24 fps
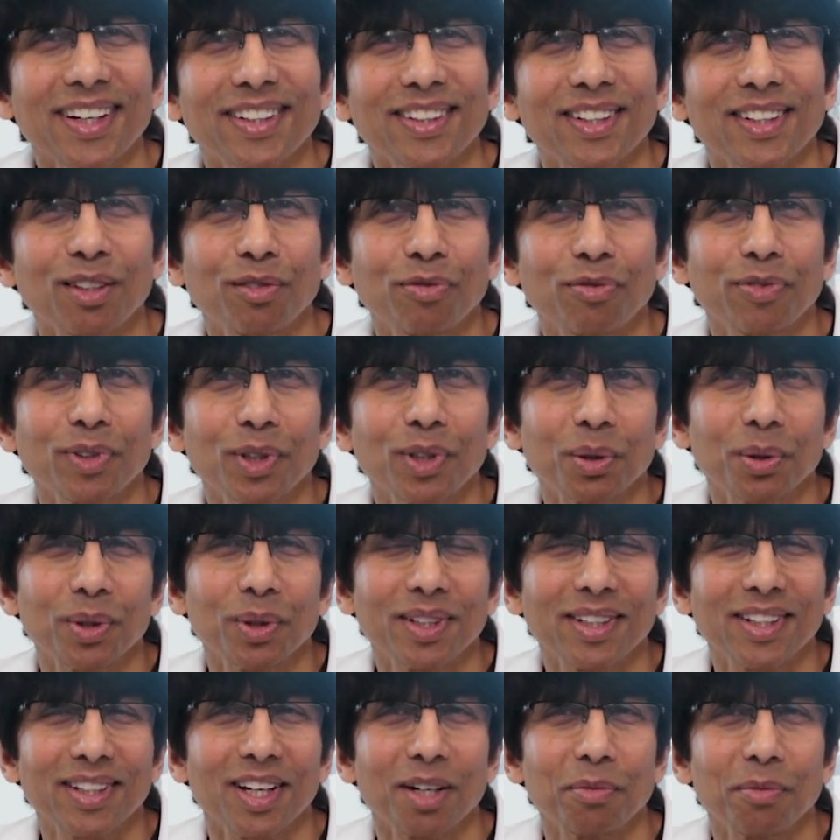This
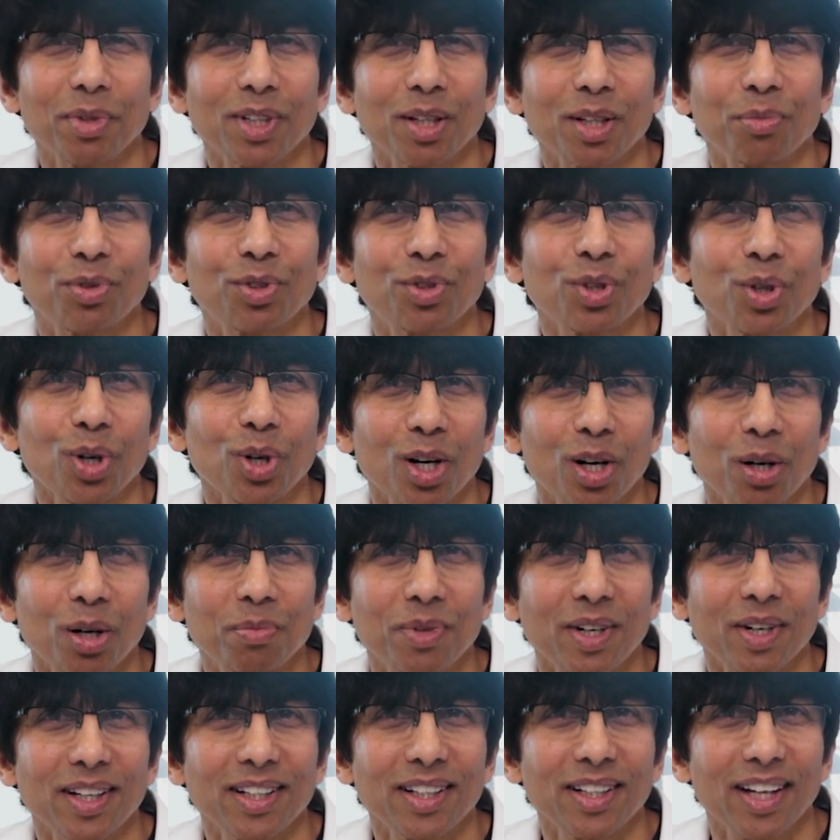fluid can be
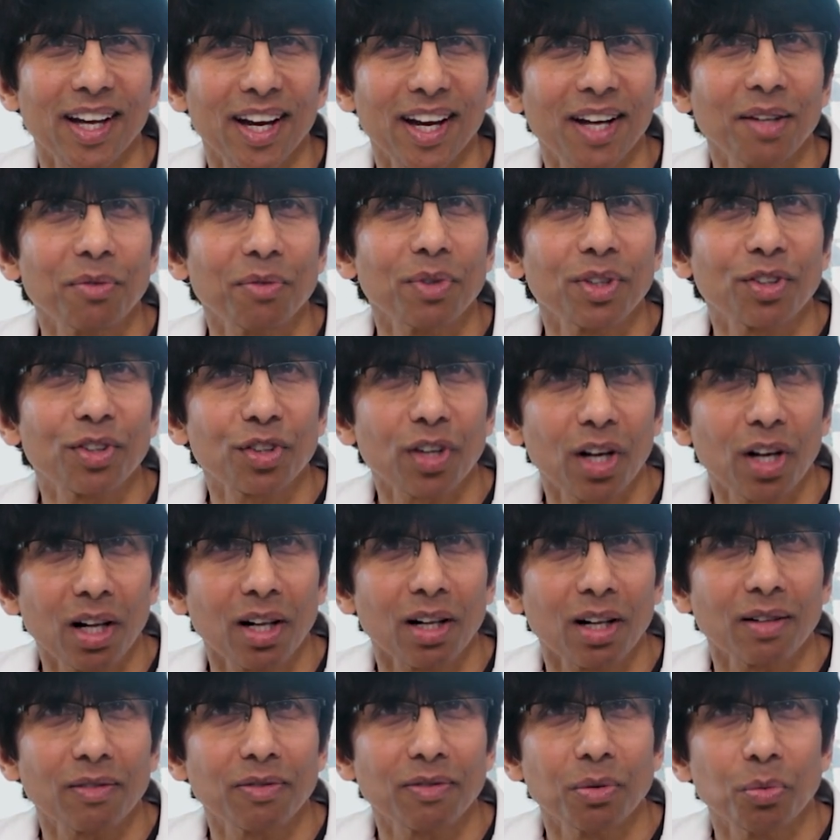absorbed and can
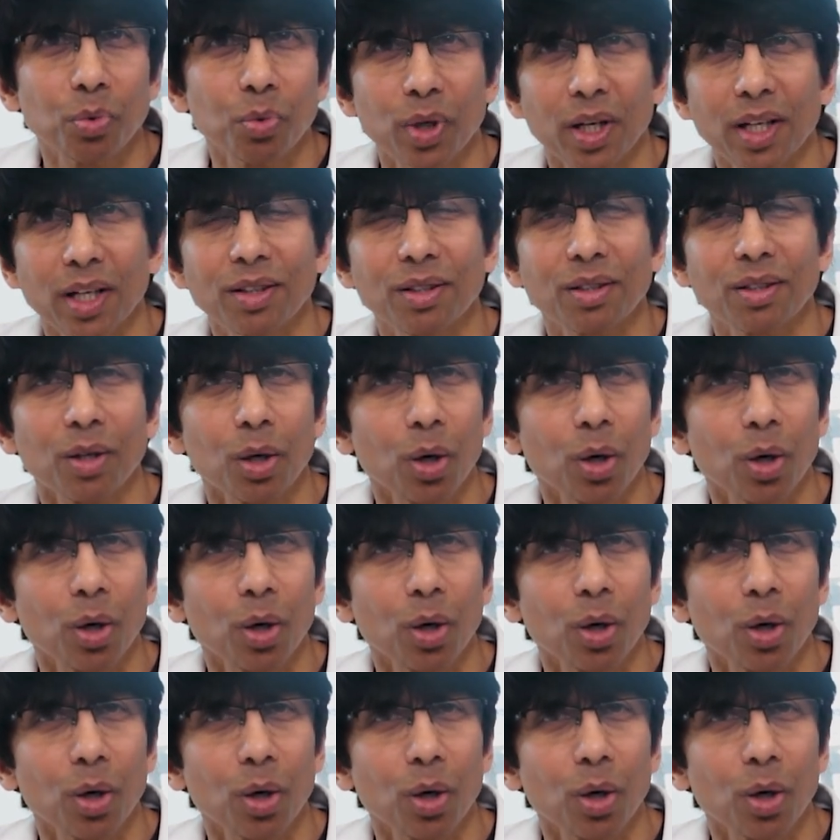resolve with